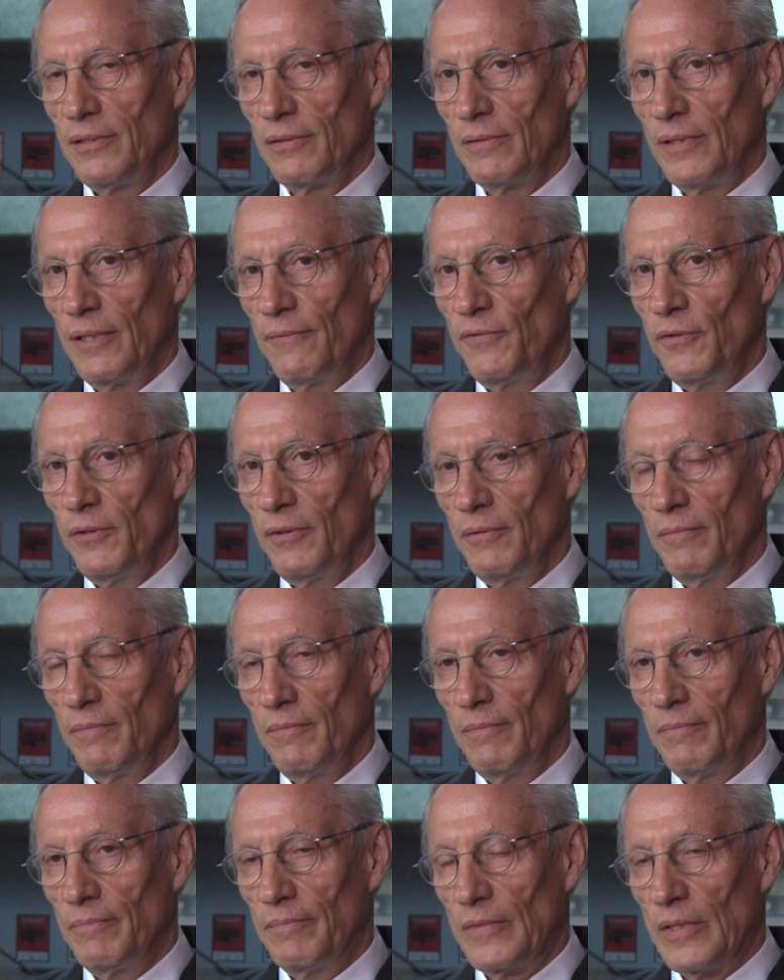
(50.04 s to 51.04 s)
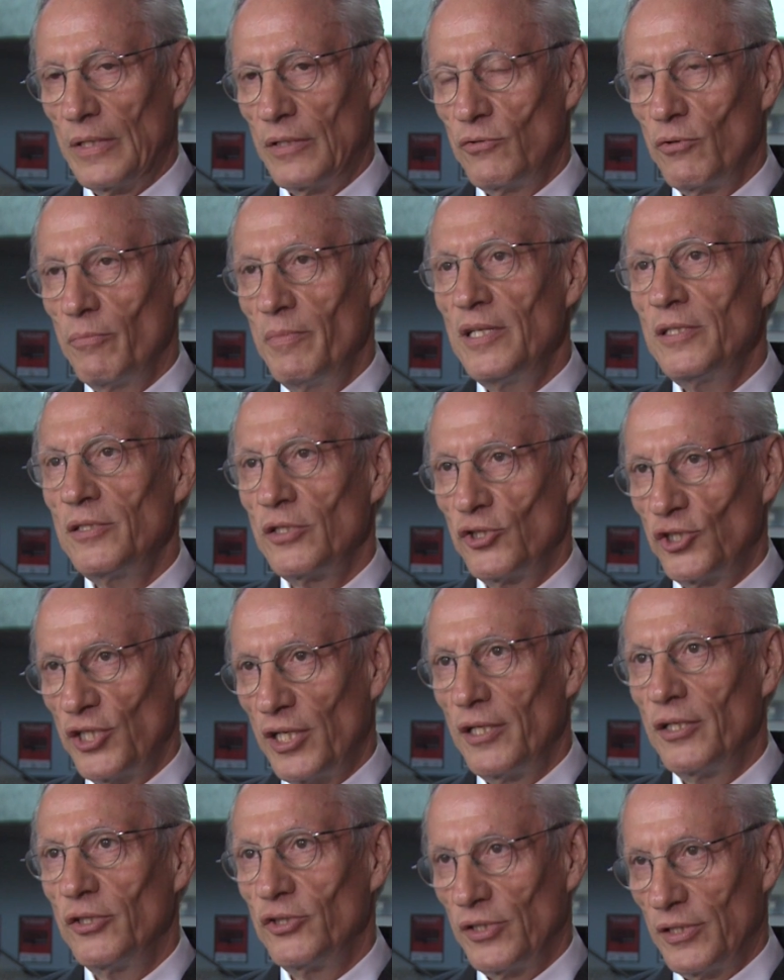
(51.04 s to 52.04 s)
So if you to meet the
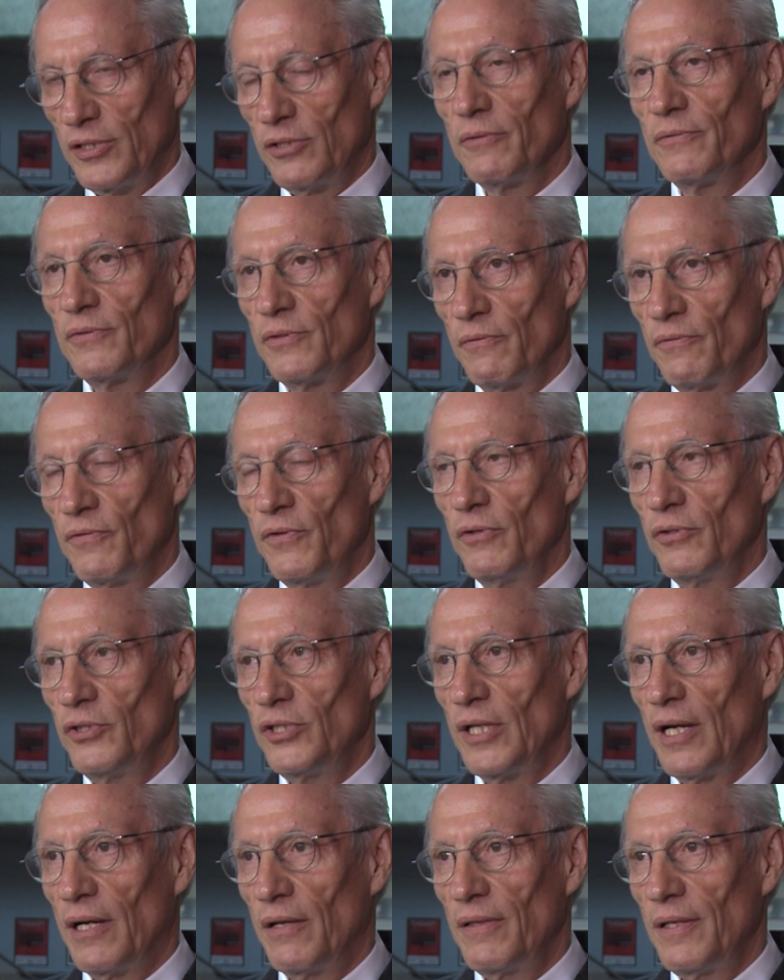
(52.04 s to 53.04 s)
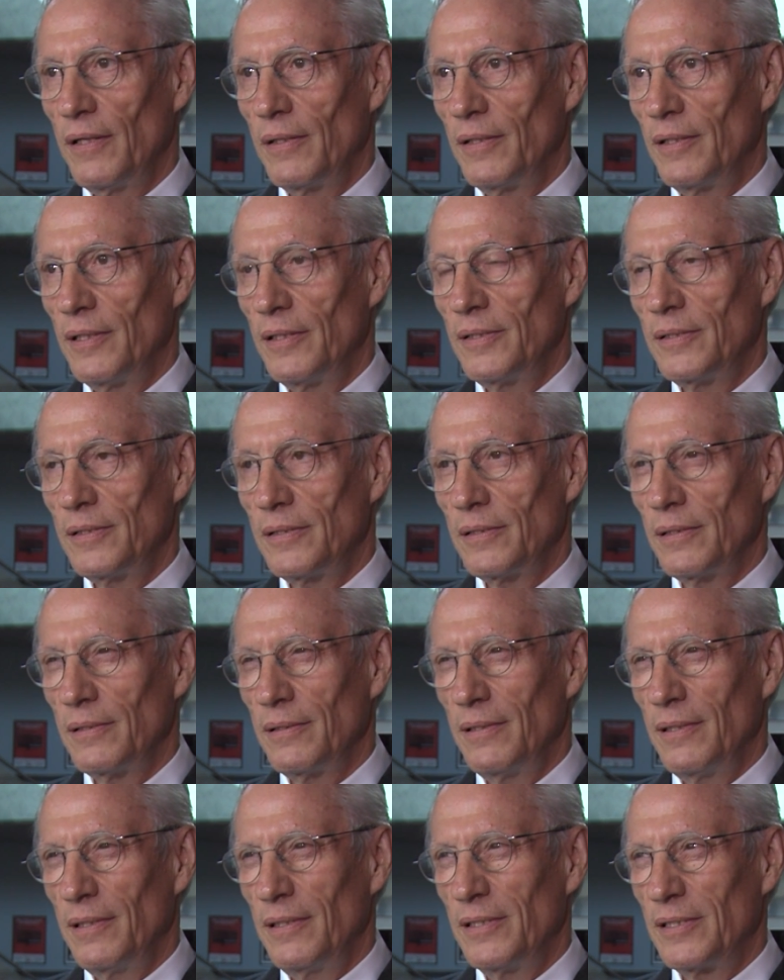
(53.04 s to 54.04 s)
challenges of the future, I think it is
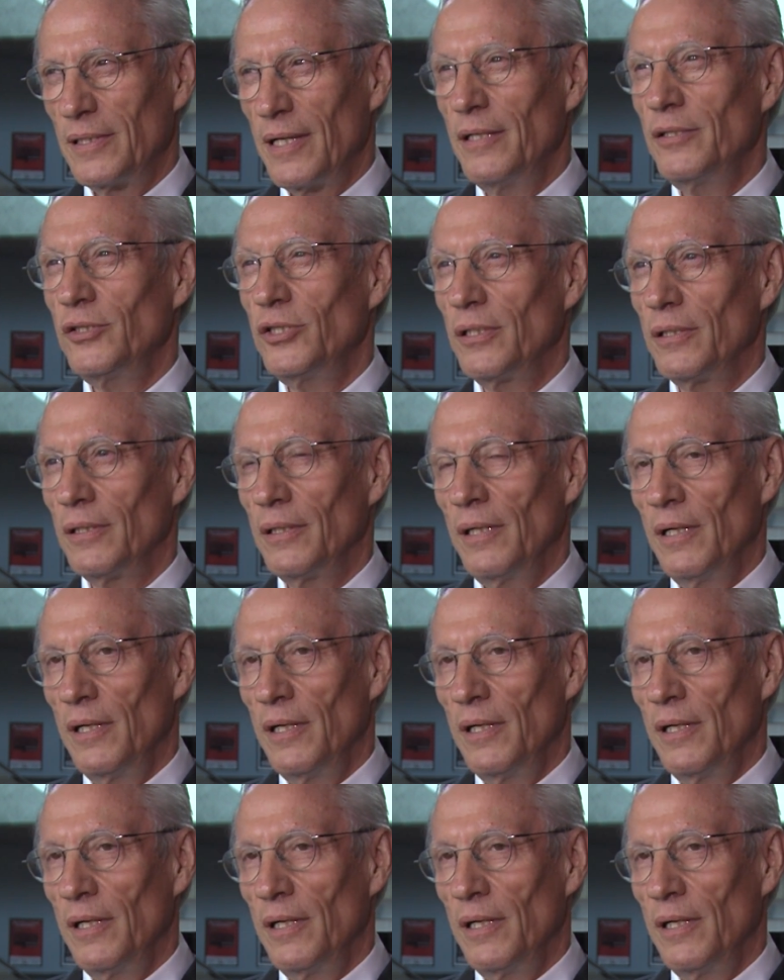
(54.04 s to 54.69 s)
essential